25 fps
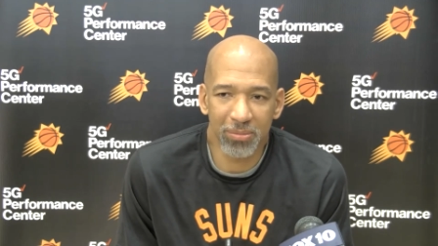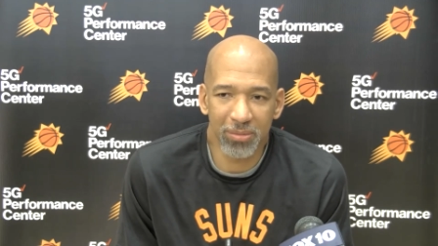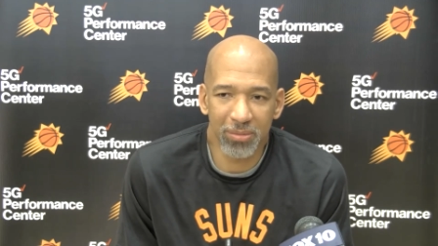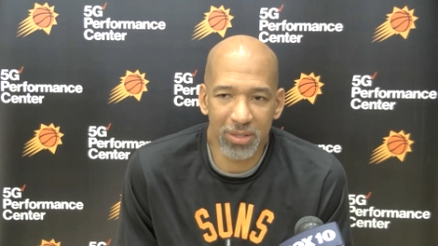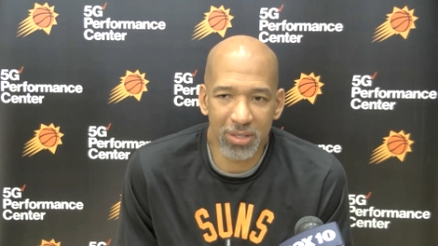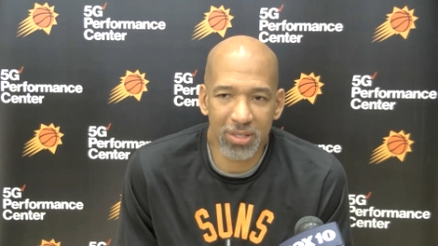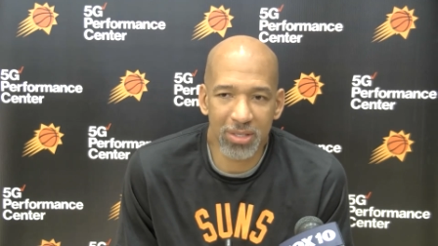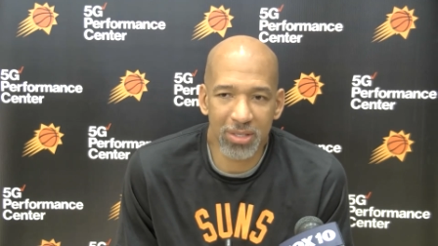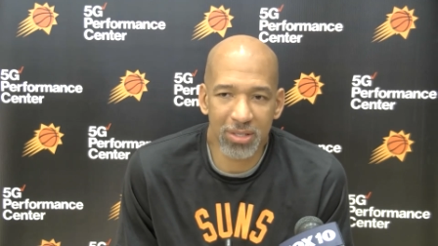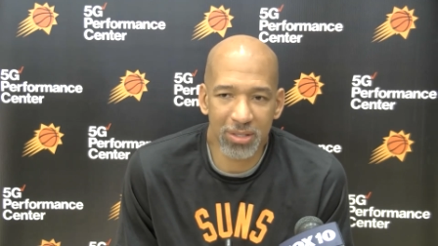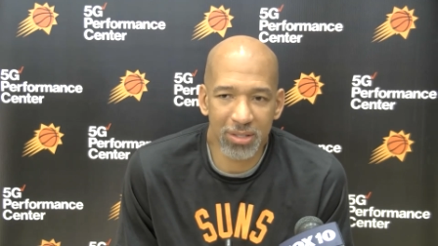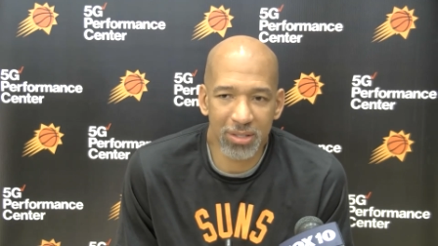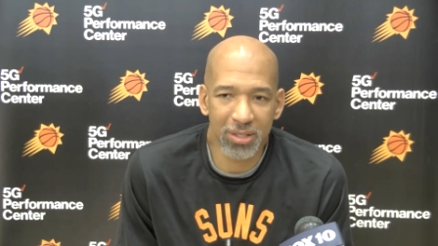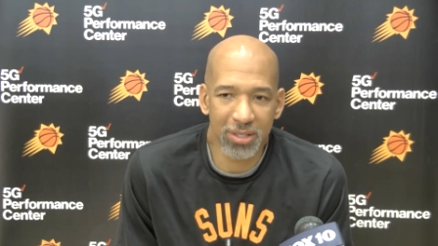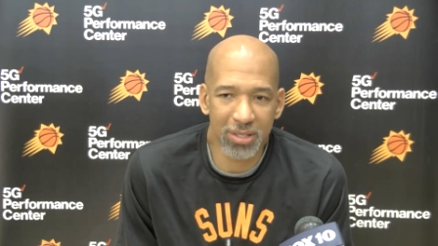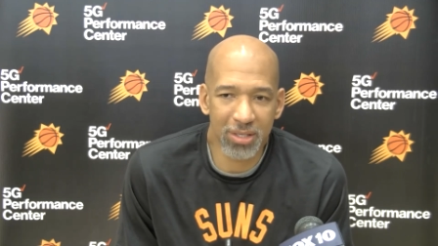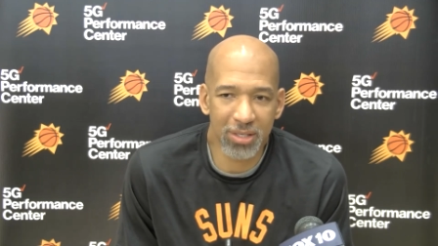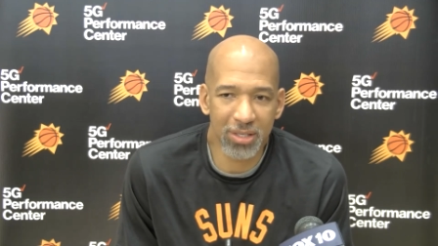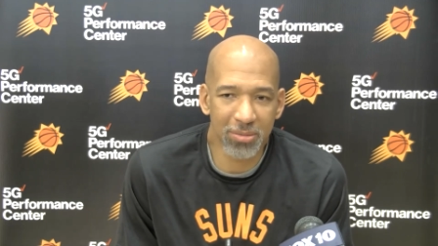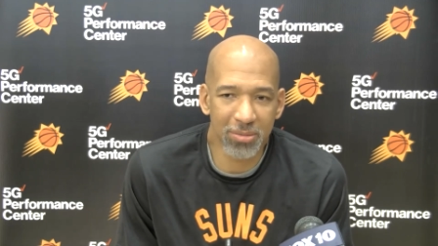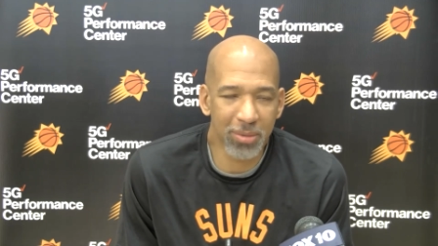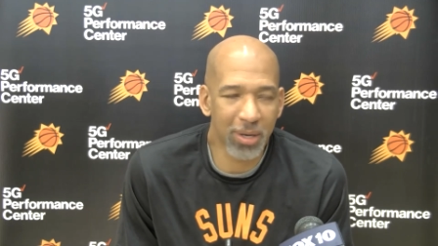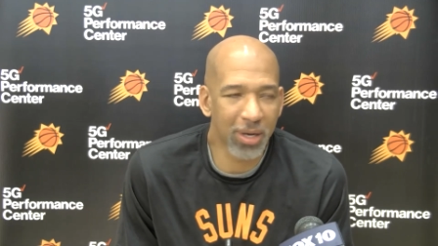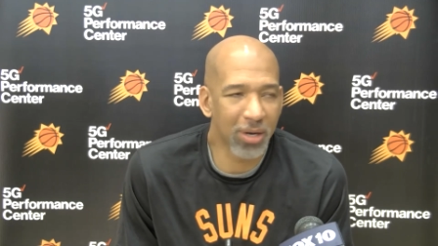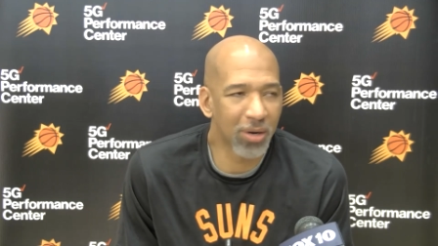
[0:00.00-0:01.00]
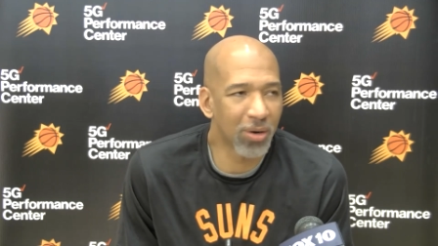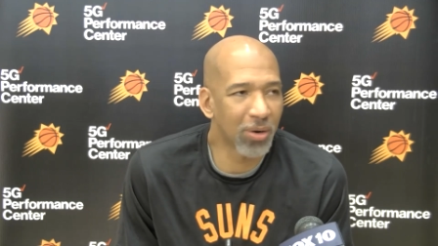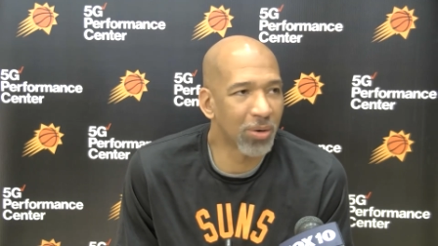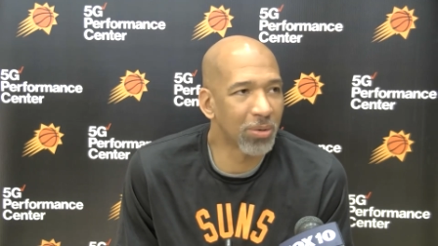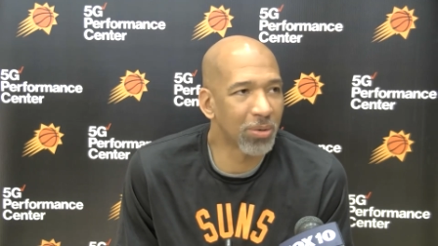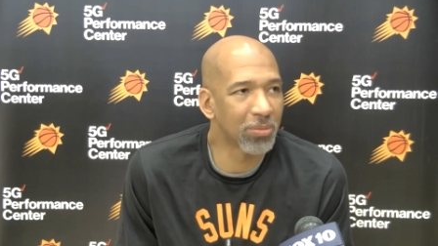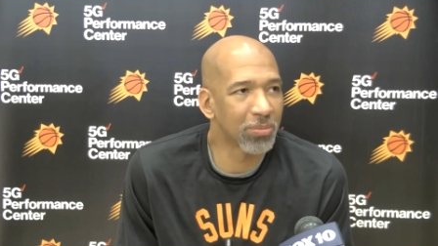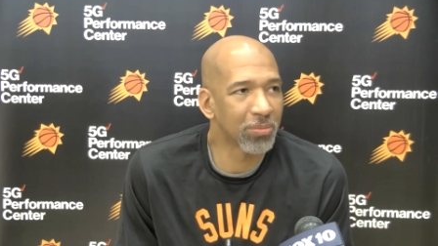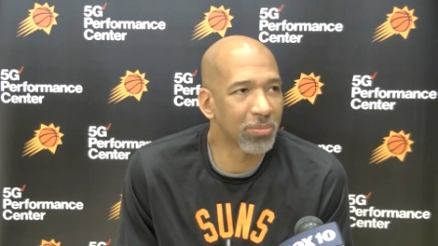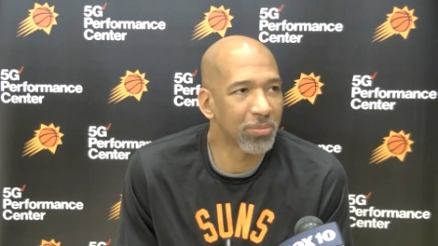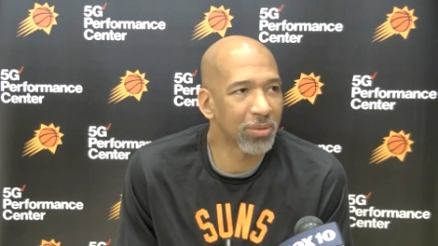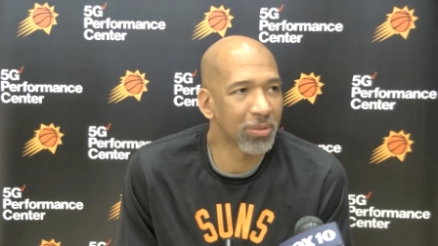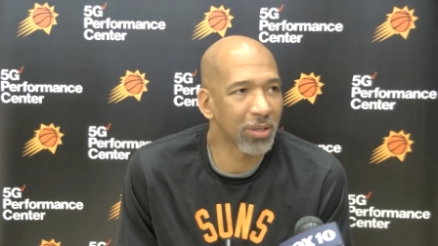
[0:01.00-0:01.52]
this this is my
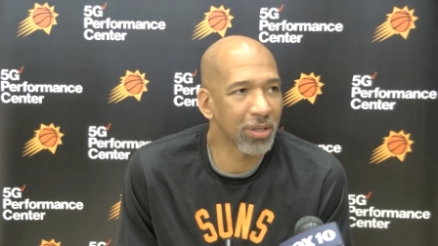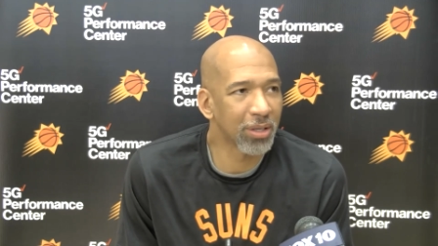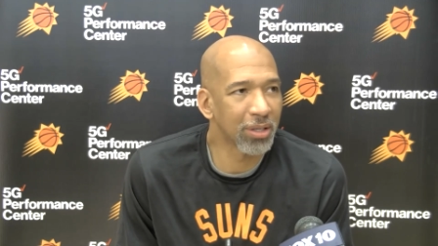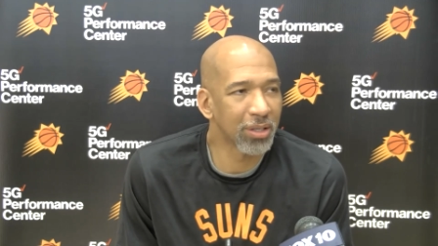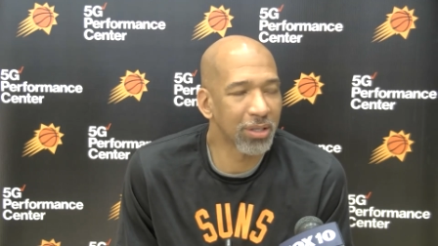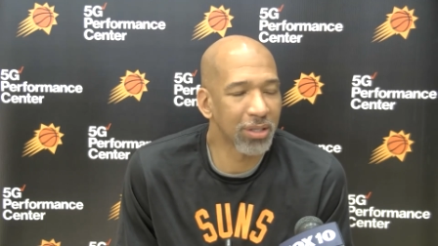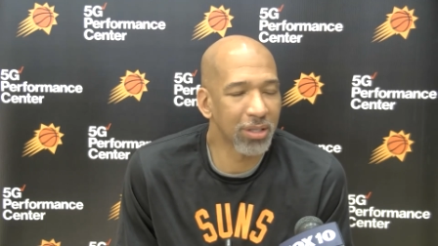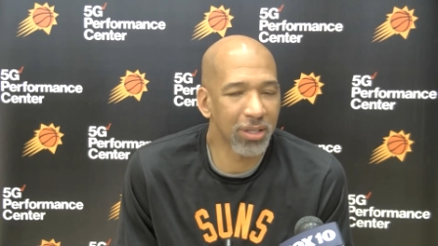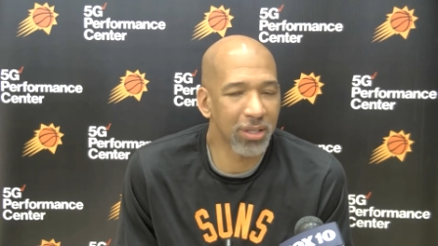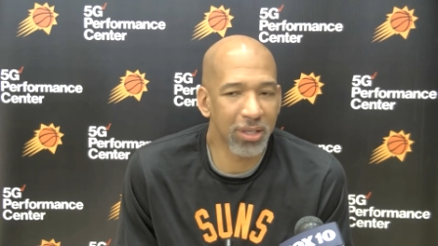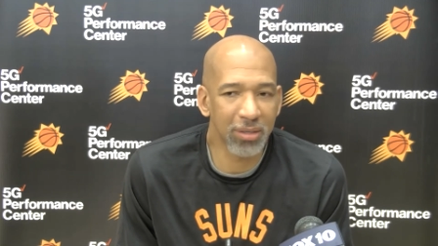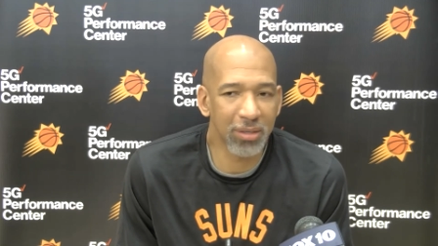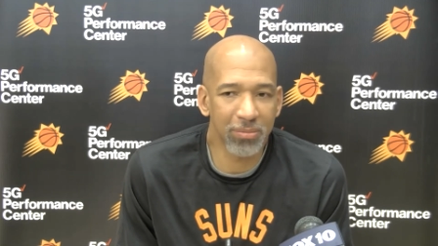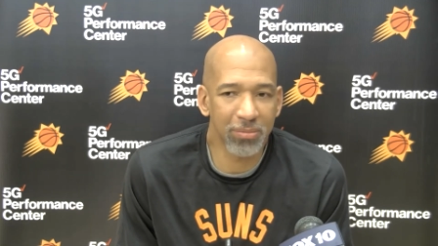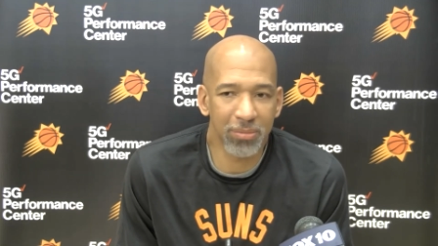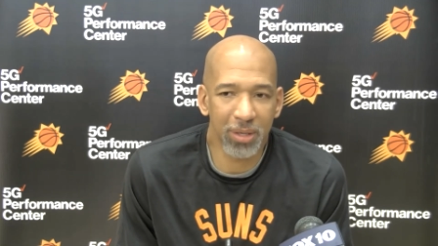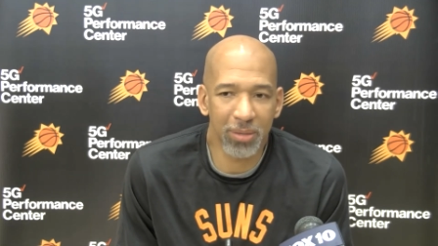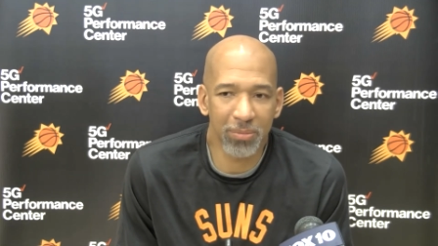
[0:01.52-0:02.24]
home, and um,